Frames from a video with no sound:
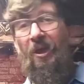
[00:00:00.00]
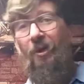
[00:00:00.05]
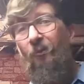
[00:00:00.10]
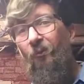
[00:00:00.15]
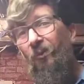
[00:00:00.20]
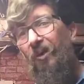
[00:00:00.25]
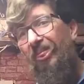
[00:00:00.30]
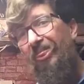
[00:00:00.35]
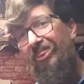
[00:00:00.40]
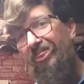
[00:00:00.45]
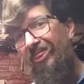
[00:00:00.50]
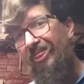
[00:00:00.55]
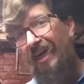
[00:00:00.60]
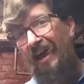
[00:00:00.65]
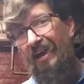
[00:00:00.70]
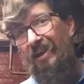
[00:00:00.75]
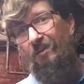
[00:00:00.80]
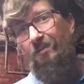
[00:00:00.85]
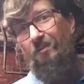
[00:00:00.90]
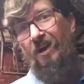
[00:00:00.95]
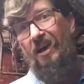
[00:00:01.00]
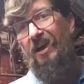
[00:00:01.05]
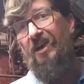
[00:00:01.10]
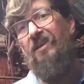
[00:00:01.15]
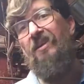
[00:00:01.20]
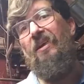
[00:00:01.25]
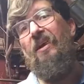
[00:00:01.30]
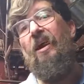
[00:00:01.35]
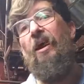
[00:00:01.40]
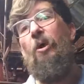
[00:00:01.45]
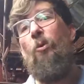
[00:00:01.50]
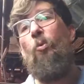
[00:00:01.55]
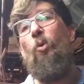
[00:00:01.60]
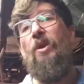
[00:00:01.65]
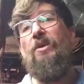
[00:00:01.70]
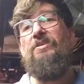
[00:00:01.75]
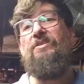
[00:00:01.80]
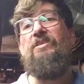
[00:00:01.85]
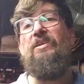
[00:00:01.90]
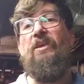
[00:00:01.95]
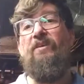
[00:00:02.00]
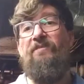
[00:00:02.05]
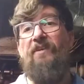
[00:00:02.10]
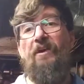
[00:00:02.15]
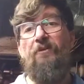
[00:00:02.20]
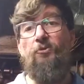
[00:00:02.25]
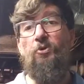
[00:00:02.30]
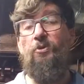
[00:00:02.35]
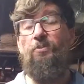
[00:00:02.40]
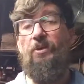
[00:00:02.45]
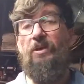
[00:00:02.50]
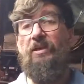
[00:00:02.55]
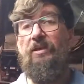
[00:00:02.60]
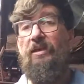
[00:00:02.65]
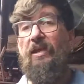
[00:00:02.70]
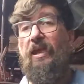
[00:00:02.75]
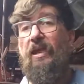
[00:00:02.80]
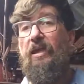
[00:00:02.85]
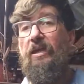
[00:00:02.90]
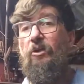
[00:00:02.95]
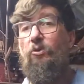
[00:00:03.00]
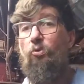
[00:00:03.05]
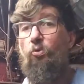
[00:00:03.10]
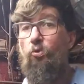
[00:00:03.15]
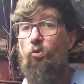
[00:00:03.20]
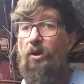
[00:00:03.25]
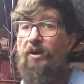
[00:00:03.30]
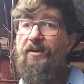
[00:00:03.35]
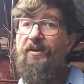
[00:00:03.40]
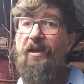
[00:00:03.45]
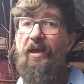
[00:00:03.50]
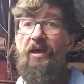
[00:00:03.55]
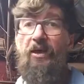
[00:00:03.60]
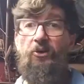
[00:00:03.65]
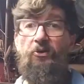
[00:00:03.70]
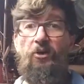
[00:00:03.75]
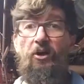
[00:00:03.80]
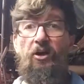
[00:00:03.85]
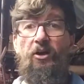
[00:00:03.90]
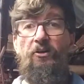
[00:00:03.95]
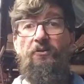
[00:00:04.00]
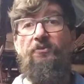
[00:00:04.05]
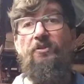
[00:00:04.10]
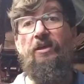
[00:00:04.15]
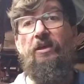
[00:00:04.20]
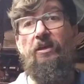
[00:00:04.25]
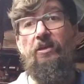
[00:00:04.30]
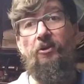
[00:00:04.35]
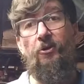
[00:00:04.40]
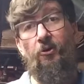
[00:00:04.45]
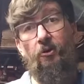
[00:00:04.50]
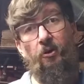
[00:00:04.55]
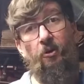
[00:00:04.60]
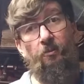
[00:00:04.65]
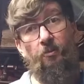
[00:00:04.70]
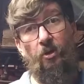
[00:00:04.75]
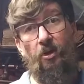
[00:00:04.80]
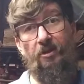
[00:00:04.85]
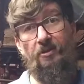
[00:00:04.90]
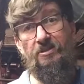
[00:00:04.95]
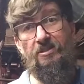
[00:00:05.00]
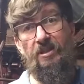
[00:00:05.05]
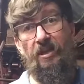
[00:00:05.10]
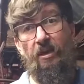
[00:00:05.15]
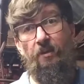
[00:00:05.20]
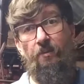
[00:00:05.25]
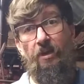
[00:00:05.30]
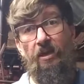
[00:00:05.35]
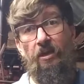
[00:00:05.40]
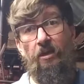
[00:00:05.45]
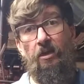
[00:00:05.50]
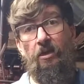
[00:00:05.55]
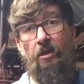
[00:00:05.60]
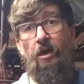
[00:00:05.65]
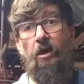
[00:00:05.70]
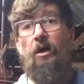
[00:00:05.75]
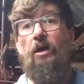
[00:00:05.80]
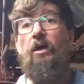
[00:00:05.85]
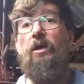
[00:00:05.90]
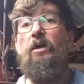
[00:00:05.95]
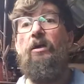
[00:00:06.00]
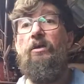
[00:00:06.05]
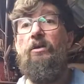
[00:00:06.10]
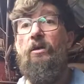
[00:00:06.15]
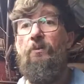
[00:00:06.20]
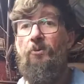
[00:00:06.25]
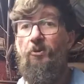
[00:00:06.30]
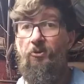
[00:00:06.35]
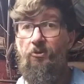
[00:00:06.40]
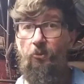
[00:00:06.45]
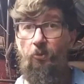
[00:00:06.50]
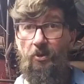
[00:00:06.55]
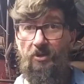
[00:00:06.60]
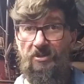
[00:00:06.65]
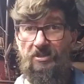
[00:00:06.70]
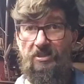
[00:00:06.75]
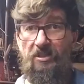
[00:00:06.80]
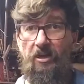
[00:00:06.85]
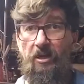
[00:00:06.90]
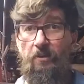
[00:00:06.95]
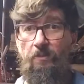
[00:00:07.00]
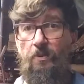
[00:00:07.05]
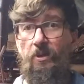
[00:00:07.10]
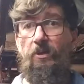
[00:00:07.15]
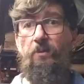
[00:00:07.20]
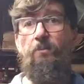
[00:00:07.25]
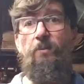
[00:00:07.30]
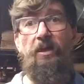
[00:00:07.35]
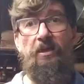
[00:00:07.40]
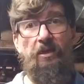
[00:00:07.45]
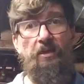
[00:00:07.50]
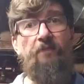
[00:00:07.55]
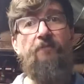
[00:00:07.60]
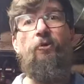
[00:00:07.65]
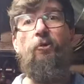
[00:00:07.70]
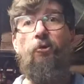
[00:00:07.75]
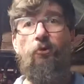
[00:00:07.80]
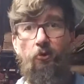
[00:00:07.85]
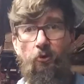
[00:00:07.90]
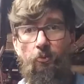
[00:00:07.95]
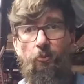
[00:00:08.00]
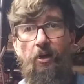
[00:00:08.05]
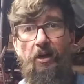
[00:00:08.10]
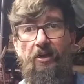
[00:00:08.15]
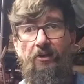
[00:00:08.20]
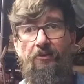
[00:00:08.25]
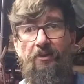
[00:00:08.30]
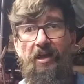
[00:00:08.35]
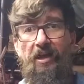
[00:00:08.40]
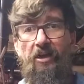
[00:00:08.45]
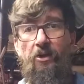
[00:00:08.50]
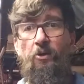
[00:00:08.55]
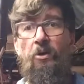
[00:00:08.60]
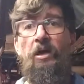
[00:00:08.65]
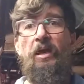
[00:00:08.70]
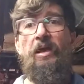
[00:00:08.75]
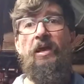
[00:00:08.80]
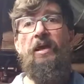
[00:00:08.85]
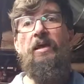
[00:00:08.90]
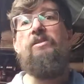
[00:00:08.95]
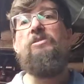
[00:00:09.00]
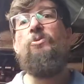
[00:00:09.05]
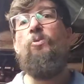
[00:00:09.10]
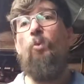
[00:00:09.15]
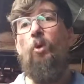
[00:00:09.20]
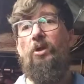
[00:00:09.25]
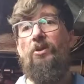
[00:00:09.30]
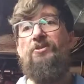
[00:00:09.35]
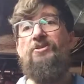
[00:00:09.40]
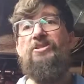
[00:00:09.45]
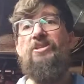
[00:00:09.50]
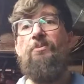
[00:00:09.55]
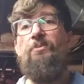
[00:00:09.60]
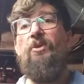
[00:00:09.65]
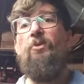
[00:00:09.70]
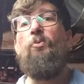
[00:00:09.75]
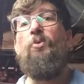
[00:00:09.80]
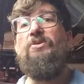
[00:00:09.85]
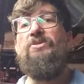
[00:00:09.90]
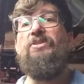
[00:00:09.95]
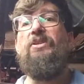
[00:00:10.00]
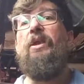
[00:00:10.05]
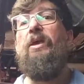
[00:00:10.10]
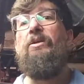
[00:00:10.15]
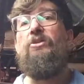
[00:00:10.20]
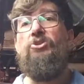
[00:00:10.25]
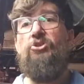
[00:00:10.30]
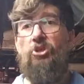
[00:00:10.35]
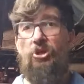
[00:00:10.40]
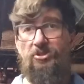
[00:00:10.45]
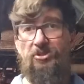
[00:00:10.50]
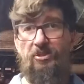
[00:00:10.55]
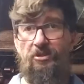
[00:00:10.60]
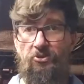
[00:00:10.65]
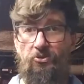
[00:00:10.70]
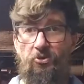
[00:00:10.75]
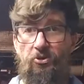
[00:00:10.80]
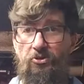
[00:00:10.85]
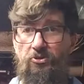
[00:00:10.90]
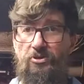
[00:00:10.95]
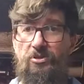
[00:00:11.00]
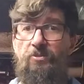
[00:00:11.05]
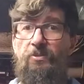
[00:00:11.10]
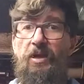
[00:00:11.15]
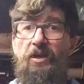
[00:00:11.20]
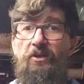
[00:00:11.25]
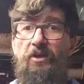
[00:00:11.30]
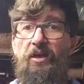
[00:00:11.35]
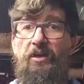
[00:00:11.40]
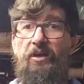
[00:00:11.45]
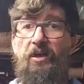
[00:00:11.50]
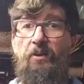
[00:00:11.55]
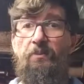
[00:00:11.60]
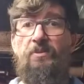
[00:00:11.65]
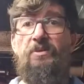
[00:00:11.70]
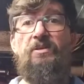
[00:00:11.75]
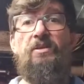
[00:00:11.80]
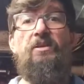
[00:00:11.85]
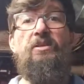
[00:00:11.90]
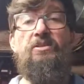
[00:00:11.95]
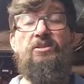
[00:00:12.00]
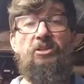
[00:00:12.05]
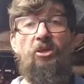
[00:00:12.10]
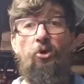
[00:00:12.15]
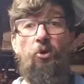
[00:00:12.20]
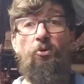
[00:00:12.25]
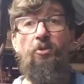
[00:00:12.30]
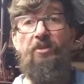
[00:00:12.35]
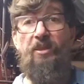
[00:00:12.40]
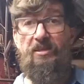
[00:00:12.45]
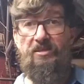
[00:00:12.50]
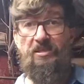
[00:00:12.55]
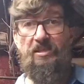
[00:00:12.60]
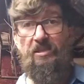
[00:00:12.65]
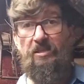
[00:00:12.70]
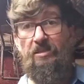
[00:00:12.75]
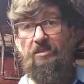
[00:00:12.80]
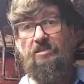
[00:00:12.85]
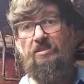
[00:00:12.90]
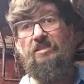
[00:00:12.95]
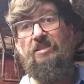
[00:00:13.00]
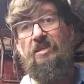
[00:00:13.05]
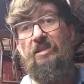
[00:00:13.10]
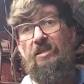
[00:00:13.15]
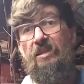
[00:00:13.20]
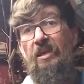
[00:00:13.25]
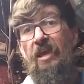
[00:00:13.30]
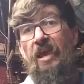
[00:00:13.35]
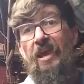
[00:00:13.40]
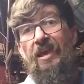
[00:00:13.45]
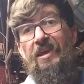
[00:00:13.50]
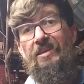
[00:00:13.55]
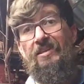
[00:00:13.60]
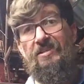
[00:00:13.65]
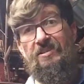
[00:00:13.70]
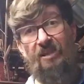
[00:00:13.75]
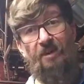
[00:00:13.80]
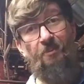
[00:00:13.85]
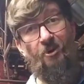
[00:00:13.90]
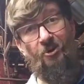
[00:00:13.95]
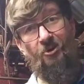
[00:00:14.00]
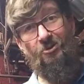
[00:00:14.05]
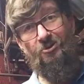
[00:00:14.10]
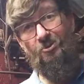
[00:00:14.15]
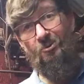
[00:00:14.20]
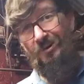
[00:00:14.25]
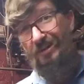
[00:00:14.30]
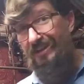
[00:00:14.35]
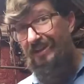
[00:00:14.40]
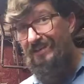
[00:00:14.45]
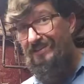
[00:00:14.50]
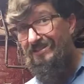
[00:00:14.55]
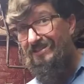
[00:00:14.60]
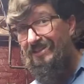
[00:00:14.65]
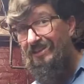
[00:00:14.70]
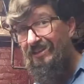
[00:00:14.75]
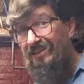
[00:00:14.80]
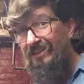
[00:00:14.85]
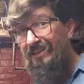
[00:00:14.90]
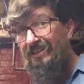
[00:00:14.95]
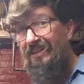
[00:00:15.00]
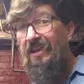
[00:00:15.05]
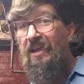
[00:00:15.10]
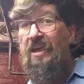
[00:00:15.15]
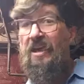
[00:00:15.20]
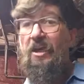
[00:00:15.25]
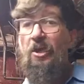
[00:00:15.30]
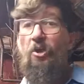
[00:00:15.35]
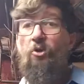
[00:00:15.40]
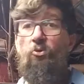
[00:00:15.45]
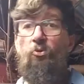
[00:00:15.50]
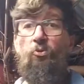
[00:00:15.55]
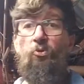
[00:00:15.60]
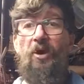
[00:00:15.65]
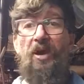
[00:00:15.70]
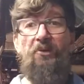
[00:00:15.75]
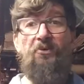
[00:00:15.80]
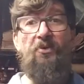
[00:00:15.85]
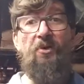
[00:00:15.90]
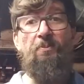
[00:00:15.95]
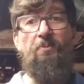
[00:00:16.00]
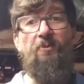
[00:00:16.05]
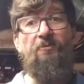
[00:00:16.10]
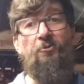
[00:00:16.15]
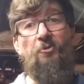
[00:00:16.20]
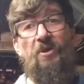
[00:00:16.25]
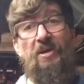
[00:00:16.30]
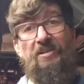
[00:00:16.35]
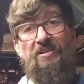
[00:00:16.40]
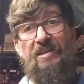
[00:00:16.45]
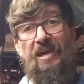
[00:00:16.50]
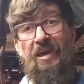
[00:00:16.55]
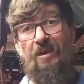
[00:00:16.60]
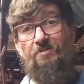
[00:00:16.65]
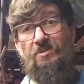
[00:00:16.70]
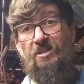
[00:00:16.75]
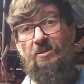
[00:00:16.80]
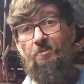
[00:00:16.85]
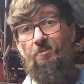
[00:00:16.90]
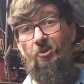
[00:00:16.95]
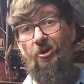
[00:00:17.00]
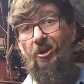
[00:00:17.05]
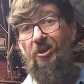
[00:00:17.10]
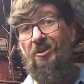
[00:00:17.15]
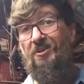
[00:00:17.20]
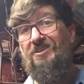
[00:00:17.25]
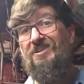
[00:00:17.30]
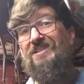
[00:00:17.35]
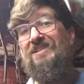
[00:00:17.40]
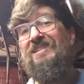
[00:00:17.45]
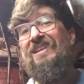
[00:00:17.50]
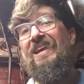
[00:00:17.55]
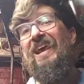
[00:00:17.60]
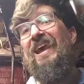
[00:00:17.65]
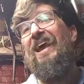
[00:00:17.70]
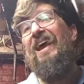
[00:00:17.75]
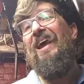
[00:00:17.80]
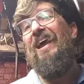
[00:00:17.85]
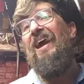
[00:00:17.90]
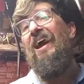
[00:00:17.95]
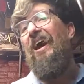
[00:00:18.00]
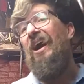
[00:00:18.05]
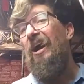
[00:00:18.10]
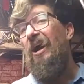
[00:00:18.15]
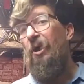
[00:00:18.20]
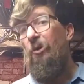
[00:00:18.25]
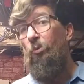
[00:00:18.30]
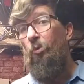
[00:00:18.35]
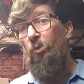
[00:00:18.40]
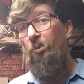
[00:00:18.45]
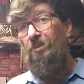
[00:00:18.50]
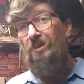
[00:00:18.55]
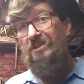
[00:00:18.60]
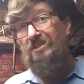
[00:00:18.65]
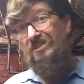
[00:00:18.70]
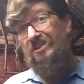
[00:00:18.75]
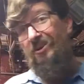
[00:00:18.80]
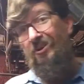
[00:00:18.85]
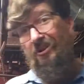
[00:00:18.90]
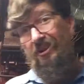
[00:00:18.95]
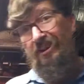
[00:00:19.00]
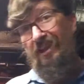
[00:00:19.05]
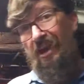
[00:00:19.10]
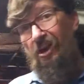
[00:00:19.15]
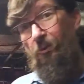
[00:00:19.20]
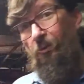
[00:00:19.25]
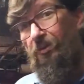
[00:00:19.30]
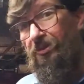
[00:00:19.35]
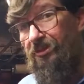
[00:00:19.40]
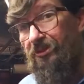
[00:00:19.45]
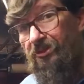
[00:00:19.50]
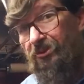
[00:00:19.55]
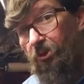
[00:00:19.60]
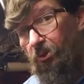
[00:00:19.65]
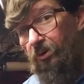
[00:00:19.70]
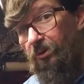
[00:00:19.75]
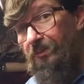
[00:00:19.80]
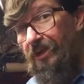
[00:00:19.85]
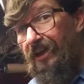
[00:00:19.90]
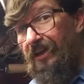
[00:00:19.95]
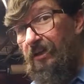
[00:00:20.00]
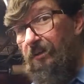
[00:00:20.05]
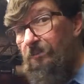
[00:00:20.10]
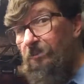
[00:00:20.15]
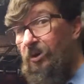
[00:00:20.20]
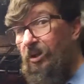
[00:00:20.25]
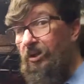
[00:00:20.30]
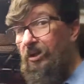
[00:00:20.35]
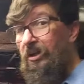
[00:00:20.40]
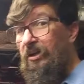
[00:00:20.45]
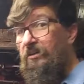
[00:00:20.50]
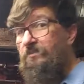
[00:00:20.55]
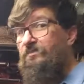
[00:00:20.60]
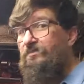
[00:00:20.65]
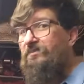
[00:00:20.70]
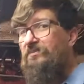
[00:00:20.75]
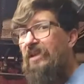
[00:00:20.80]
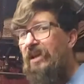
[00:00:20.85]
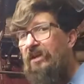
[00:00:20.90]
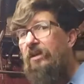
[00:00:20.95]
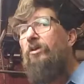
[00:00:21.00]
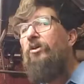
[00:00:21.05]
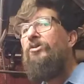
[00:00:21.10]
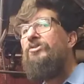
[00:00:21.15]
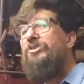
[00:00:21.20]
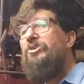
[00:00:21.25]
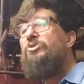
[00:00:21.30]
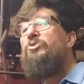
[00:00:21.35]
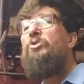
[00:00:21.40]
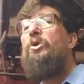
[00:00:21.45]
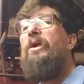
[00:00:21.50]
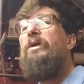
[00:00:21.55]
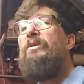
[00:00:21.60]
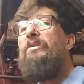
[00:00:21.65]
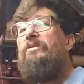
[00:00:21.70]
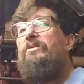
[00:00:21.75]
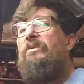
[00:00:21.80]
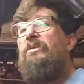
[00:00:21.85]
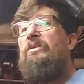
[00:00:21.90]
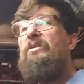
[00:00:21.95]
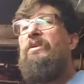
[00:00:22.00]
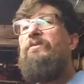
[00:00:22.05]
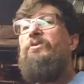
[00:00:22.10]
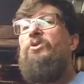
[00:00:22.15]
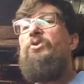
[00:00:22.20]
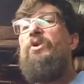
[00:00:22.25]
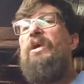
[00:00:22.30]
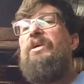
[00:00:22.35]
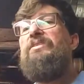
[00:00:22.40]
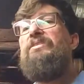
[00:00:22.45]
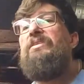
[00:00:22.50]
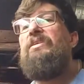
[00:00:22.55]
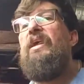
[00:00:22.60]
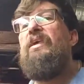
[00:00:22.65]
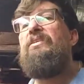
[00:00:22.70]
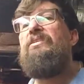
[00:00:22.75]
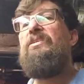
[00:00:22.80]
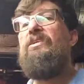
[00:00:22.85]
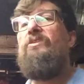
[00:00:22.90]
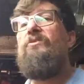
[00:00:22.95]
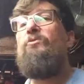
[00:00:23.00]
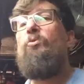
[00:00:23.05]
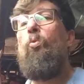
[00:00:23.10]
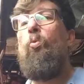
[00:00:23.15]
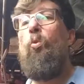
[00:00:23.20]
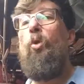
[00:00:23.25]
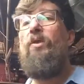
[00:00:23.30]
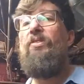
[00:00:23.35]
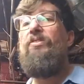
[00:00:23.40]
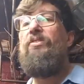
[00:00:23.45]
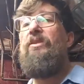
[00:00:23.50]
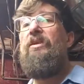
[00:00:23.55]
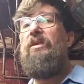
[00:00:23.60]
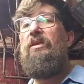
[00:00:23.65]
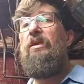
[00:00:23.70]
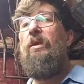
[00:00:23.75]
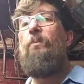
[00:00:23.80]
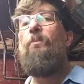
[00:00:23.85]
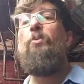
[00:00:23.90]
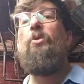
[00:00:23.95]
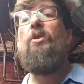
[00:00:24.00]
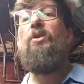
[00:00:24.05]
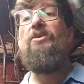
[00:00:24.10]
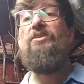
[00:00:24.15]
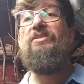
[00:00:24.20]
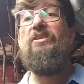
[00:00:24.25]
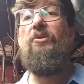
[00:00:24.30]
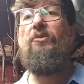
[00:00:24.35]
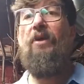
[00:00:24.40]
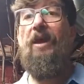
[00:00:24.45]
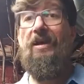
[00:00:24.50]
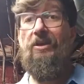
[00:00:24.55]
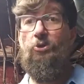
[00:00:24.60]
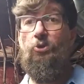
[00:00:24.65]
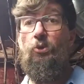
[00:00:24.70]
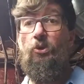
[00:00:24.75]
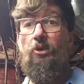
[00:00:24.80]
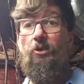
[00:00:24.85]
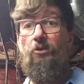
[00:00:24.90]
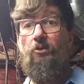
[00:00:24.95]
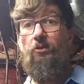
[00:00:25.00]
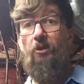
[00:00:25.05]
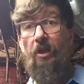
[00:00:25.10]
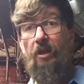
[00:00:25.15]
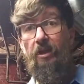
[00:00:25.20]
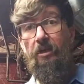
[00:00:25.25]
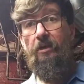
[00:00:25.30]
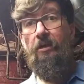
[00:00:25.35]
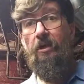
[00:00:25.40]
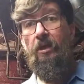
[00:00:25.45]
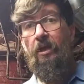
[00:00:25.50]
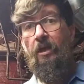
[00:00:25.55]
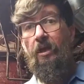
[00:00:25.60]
with that in mind, I wanted to give everybody a rundown of the current umbrellas that I make, a couple of the ones that I've been making for a little while now, as well as some of the ones that I just introduced to my lineup. So this is the Summer 2018 roundup of RainTaps umbrellas. I will be starting out with the Doorman umbrella, and I'll also try and give you guys an idea of what the umbrellas are actually like